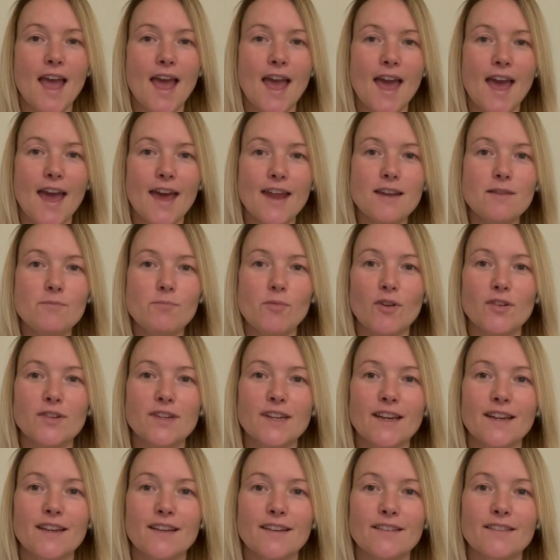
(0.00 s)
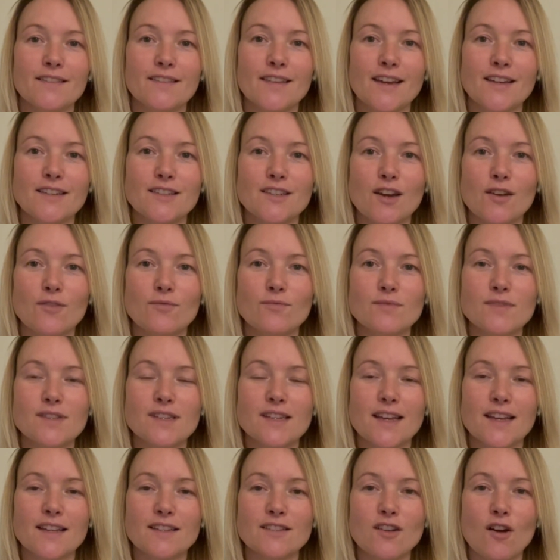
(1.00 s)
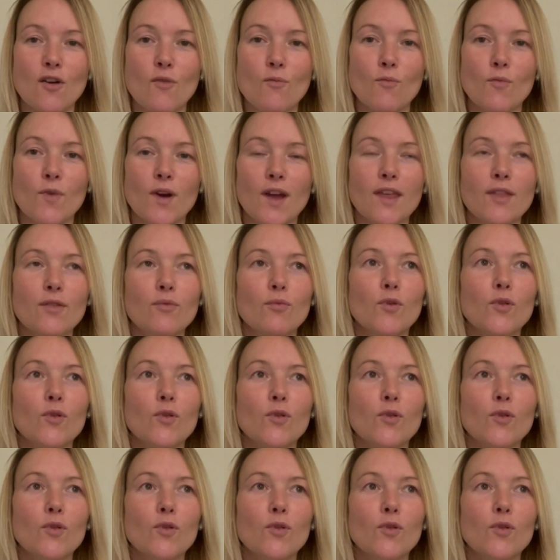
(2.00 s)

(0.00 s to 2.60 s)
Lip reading: Anybody they don't get on with